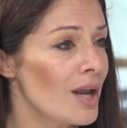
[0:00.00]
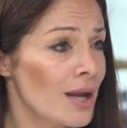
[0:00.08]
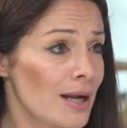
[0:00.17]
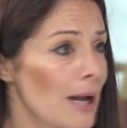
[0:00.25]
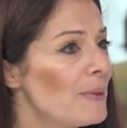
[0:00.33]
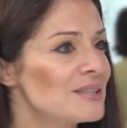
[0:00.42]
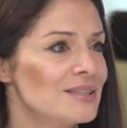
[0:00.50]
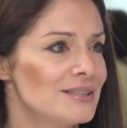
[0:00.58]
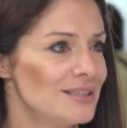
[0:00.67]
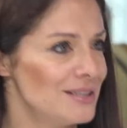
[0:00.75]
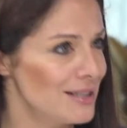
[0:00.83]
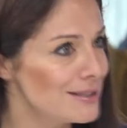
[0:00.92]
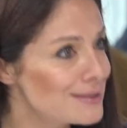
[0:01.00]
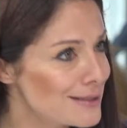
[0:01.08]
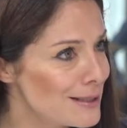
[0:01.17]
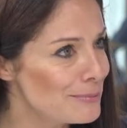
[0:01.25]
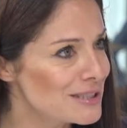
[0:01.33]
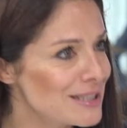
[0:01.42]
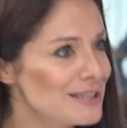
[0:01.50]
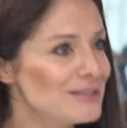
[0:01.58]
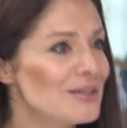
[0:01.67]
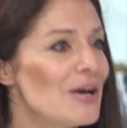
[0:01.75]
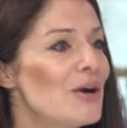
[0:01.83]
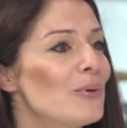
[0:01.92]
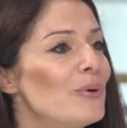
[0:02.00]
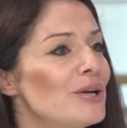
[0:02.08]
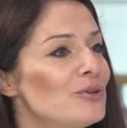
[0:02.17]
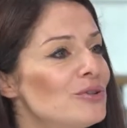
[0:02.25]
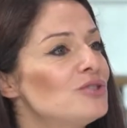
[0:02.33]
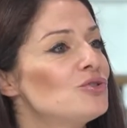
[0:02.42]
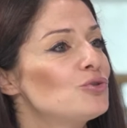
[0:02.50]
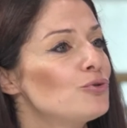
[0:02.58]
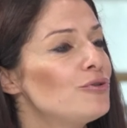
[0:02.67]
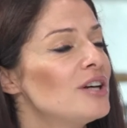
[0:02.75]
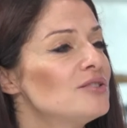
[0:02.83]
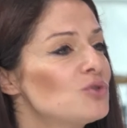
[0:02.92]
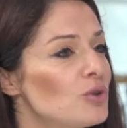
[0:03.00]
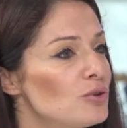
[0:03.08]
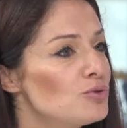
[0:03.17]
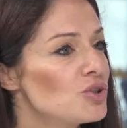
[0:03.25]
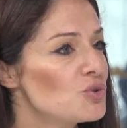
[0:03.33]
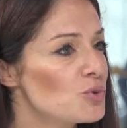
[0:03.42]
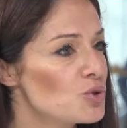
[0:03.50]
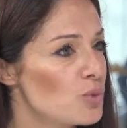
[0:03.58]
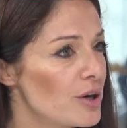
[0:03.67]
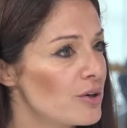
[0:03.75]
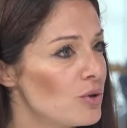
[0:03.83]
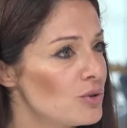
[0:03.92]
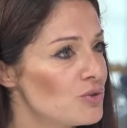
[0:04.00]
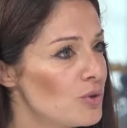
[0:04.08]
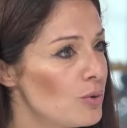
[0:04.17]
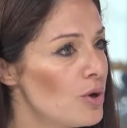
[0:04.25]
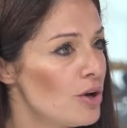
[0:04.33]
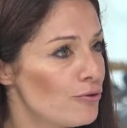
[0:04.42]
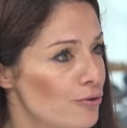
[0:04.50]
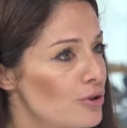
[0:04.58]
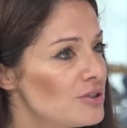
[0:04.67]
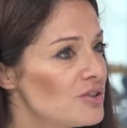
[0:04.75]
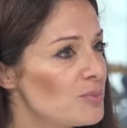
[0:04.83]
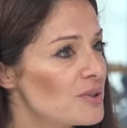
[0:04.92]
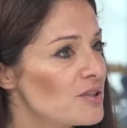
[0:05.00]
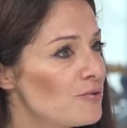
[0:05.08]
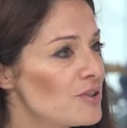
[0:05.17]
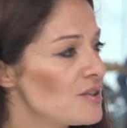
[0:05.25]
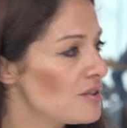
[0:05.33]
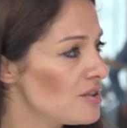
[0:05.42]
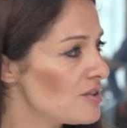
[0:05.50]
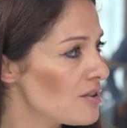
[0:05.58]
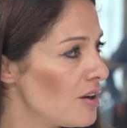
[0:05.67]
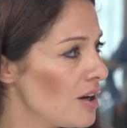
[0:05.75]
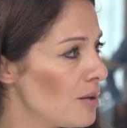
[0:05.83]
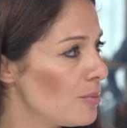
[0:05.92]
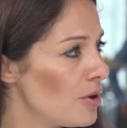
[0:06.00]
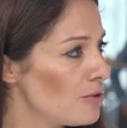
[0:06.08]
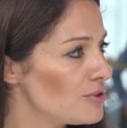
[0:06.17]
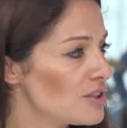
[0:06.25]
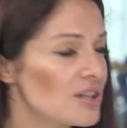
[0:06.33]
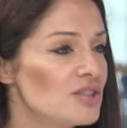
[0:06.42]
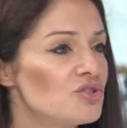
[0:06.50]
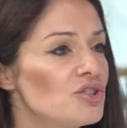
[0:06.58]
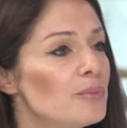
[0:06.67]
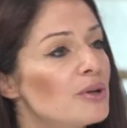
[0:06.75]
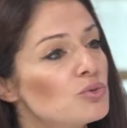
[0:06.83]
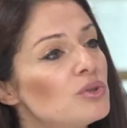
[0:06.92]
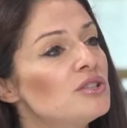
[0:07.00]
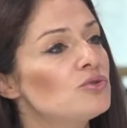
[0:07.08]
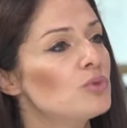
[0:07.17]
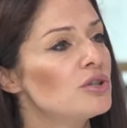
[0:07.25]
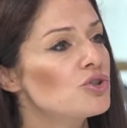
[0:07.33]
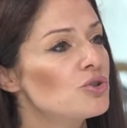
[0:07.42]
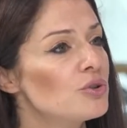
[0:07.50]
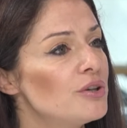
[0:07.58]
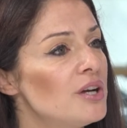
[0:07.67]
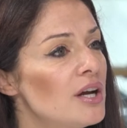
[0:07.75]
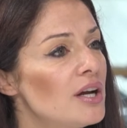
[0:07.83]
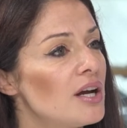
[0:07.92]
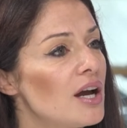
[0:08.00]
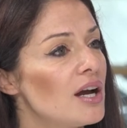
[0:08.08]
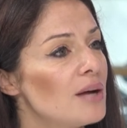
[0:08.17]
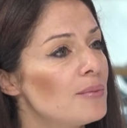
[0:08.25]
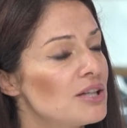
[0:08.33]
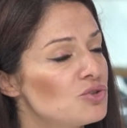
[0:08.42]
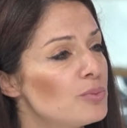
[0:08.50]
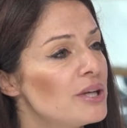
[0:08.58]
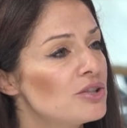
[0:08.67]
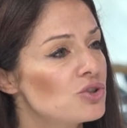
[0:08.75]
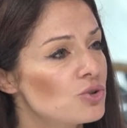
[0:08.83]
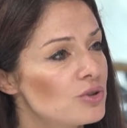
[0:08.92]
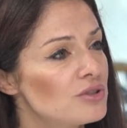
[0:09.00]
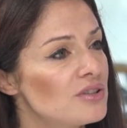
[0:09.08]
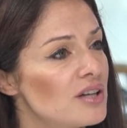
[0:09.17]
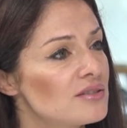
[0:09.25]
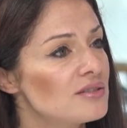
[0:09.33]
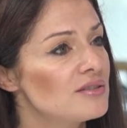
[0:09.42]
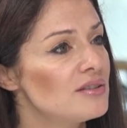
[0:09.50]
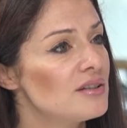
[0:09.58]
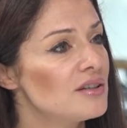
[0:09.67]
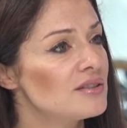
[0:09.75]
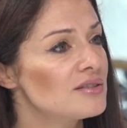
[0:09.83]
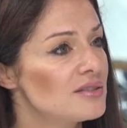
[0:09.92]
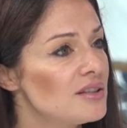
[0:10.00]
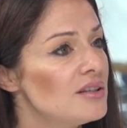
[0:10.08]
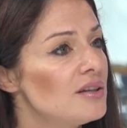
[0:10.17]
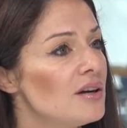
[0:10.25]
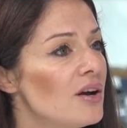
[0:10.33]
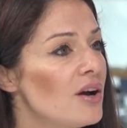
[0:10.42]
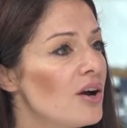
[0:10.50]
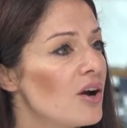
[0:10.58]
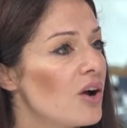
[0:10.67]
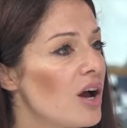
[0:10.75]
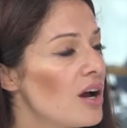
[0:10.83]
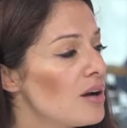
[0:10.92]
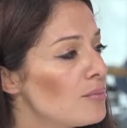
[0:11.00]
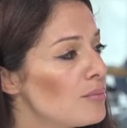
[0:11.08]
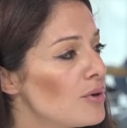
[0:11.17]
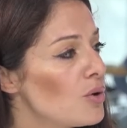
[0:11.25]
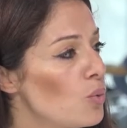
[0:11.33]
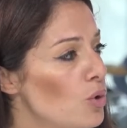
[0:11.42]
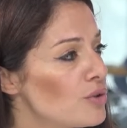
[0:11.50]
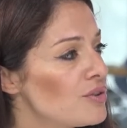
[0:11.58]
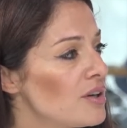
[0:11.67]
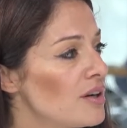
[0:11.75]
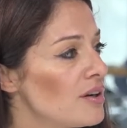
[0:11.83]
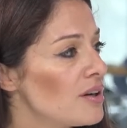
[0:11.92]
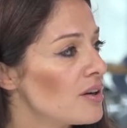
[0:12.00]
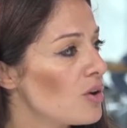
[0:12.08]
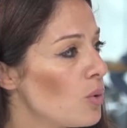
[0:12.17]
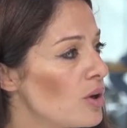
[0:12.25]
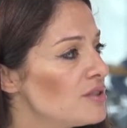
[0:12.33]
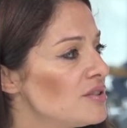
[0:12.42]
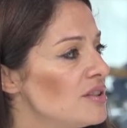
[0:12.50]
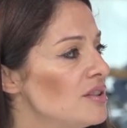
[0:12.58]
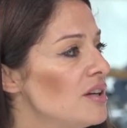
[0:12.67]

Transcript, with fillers: capacity is limited, where you need to find solutions which work also for the specificities um, of that country. But we need to ensure um, and make sure that the sea um, water quality